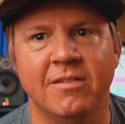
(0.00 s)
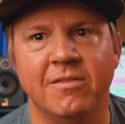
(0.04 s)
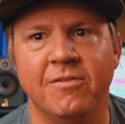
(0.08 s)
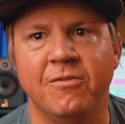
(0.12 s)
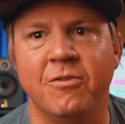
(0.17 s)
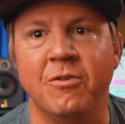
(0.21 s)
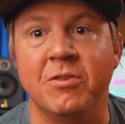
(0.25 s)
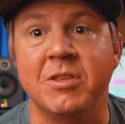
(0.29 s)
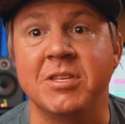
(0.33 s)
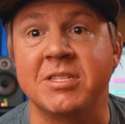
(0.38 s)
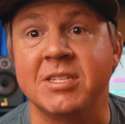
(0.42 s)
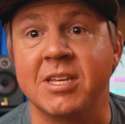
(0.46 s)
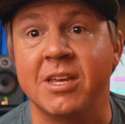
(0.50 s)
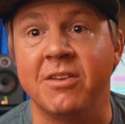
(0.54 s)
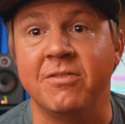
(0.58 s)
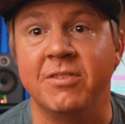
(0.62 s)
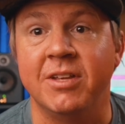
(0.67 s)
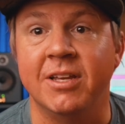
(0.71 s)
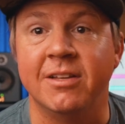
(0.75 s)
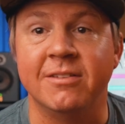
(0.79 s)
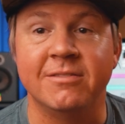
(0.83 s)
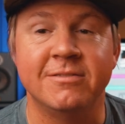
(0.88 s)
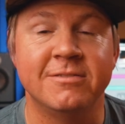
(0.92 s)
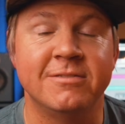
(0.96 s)
for this
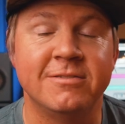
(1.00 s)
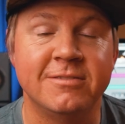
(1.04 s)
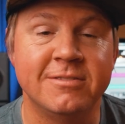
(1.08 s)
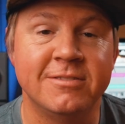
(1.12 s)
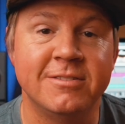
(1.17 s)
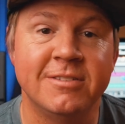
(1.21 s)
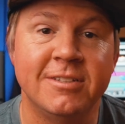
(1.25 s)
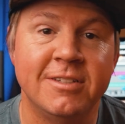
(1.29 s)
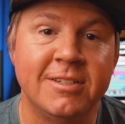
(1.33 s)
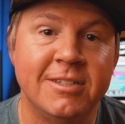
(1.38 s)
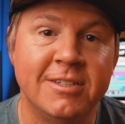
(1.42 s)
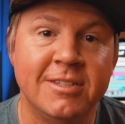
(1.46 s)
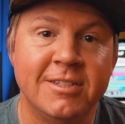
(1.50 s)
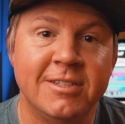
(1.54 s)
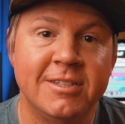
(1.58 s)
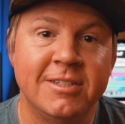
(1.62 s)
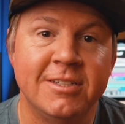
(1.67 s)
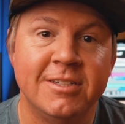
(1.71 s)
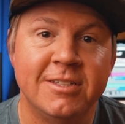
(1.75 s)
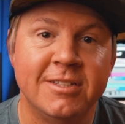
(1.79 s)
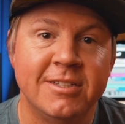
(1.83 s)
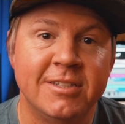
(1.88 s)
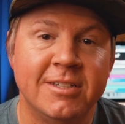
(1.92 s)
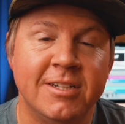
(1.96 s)
evening.
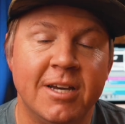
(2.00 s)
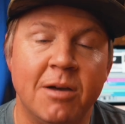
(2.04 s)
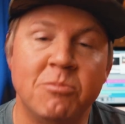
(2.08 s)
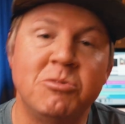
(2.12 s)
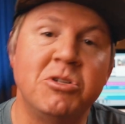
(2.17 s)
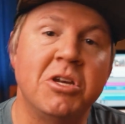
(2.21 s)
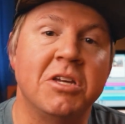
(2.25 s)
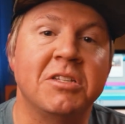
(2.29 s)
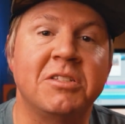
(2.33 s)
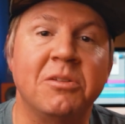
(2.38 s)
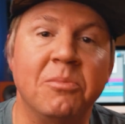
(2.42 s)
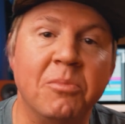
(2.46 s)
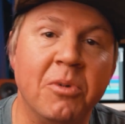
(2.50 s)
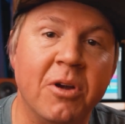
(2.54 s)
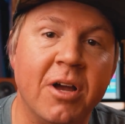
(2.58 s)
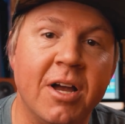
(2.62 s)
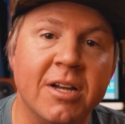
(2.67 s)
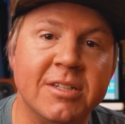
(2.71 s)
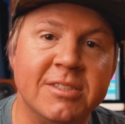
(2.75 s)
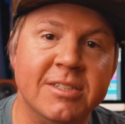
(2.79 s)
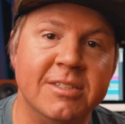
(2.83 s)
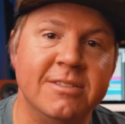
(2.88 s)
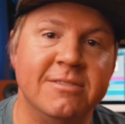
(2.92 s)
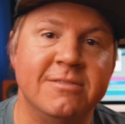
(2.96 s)
I'm Justin
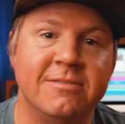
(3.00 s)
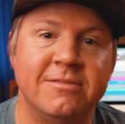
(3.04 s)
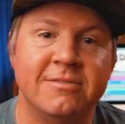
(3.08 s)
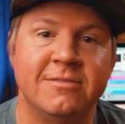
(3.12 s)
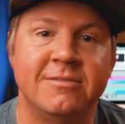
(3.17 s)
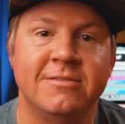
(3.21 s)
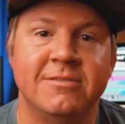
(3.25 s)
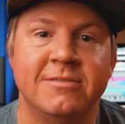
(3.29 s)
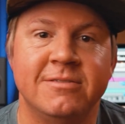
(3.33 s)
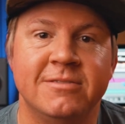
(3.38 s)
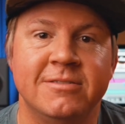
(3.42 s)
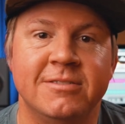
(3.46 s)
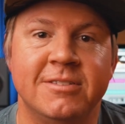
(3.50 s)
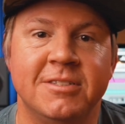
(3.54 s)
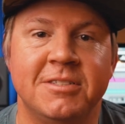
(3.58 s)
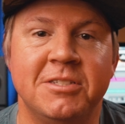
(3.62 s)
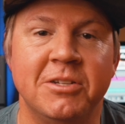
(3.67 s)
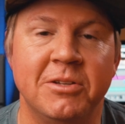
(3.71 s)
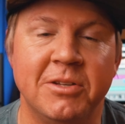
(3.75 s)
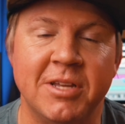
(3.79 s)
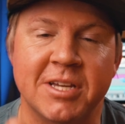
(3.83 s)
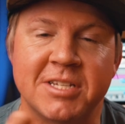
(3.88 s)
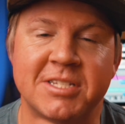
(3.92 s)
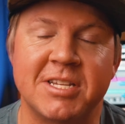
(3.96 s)
Brogdon.
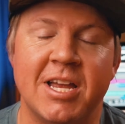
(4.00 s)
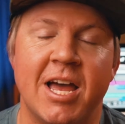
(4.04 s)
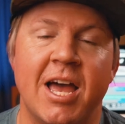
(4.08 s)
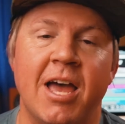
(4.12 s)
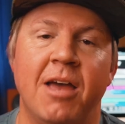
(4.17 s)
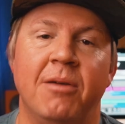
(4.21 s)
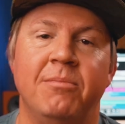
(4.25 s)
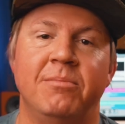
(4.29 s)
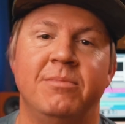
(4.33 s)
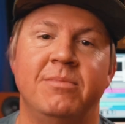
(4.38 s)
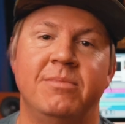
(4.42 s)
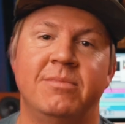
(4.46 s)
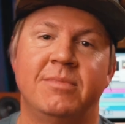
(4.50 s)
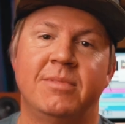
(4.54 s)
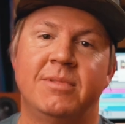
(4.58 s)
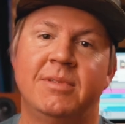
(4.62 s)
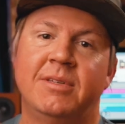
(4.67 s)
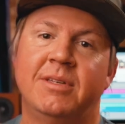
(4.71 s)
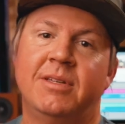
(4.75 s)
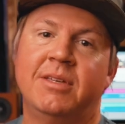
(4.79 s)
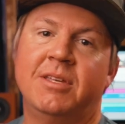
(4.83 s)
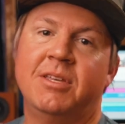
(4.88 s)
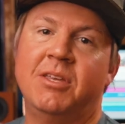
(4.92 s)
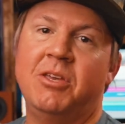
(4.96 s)
Until next time,
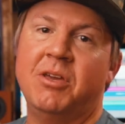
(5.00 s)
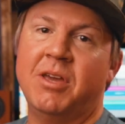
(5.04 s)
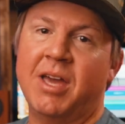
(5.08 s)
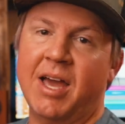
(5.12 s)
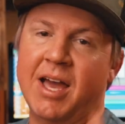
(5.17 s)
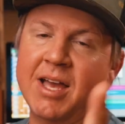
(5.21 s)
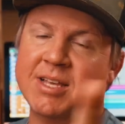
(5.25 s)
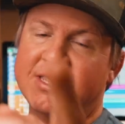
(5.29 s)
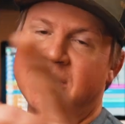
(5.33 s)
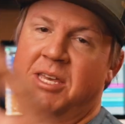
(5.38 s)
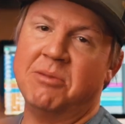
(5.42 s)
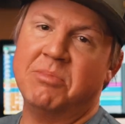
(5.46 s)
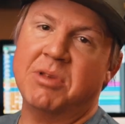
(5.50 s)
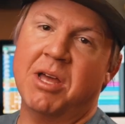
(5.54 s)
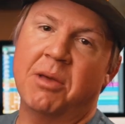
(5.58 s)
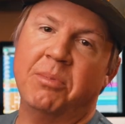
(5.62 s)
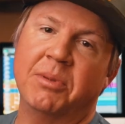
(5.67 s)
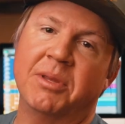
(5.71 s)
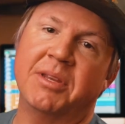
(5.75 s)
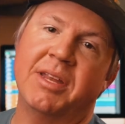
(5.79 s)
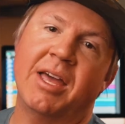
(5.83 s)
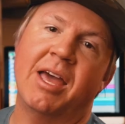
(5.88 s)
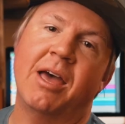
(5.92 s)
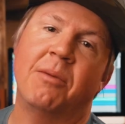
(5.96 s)
you guys keep
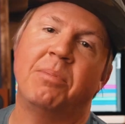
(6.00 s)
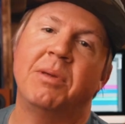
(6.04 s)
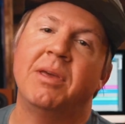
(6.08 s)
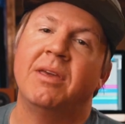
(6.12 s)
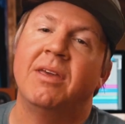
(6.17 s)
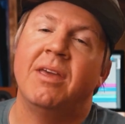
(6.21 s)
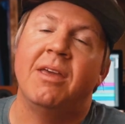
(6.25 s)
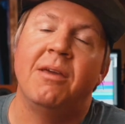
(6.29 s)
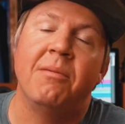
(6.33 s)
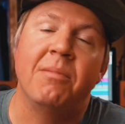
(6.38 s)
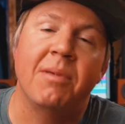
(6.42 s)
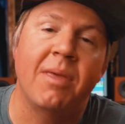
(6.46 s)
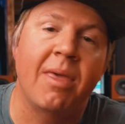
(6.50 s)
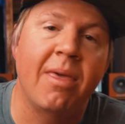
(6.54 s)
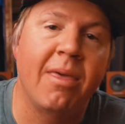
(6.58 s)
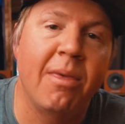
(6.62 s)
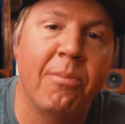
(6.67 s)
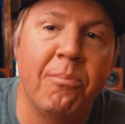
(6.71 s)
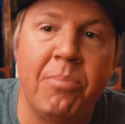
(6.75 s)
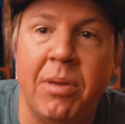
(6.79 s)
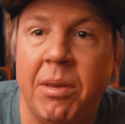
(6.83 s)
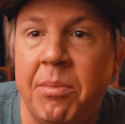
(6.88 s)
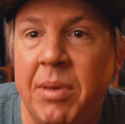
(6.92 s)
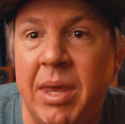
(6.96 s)
doubling down. Keep
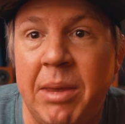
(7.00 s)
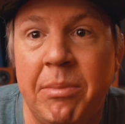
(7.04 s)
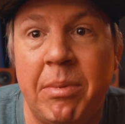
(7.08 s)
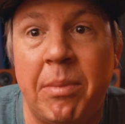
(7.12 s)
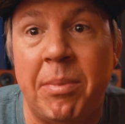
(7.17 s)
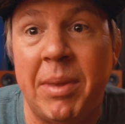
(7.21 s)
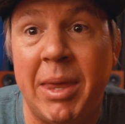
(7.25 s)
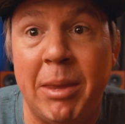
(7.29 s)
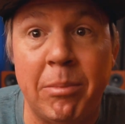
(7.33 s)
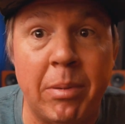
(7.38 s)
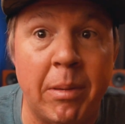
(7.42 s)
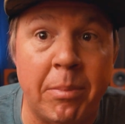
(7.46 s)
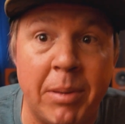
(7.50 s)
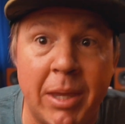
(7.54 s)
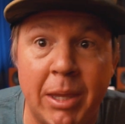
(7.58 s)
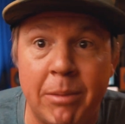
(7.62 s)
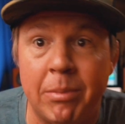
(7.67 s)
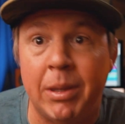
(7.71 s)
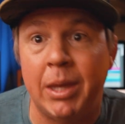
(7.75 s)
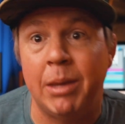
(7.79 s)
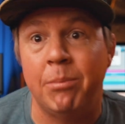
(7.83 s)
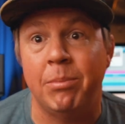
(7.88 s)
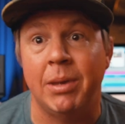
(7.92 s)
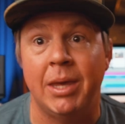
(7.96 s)

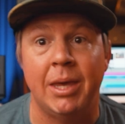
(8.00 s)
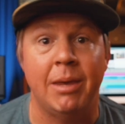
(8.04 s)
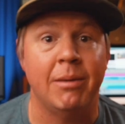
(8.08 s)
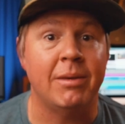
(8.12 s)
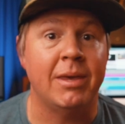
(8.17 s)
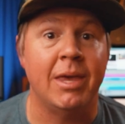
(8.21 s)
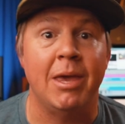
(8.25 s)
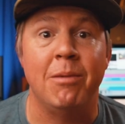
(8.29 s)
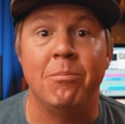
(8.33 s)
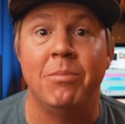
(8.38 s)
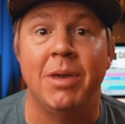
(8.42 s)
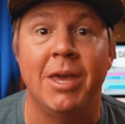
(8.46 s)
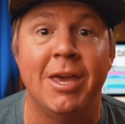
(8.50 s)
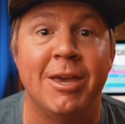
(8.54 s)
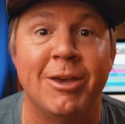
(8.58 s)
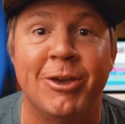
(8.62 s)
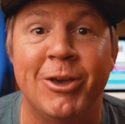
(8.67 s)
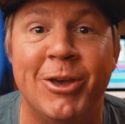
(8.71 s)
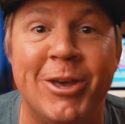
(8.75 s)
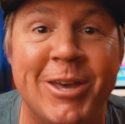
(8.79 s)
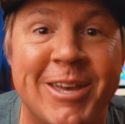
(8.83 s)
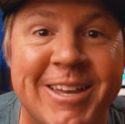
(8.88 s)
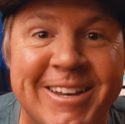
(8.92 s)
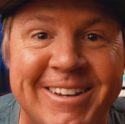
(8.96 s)
being
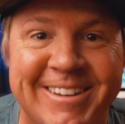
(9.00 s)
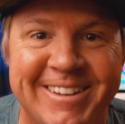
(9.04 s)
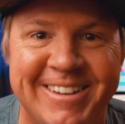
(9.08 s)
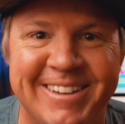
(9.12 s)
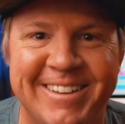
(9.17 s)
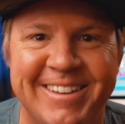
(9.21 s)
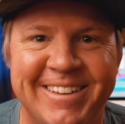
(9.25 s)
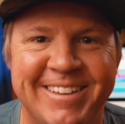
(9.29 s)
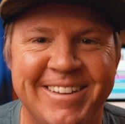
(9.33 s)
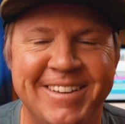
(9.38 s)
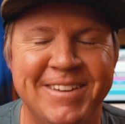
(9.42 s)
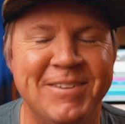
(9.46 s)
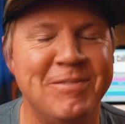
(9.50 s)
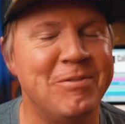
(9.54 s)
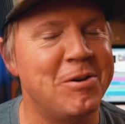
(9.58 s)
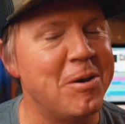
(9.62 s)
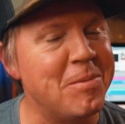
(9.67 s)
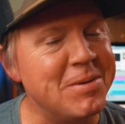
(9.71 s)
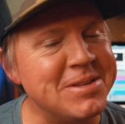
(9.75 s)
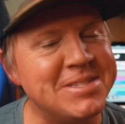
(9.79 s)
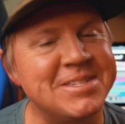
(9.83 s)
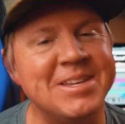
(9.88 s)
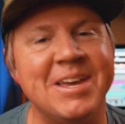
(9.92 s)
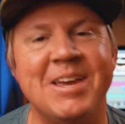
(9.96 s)
good. We'll
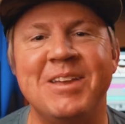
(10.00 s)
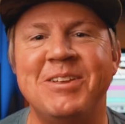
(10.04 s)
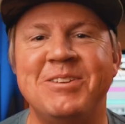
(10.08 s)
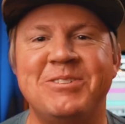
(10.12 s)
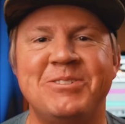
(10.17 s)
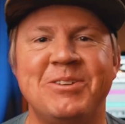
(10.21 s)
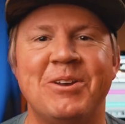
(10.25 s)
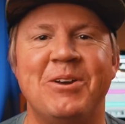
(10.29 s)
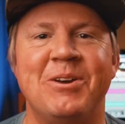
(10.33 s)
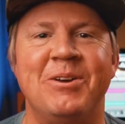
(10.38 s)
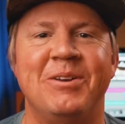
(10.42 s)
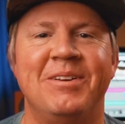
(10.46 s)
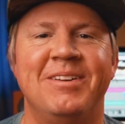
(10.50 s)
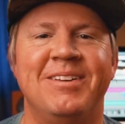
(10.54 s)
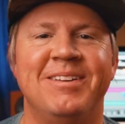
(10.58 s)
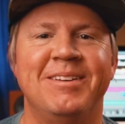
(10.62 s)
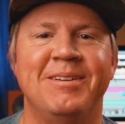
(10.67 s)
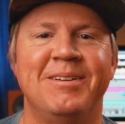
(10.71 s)
be seeing you soon.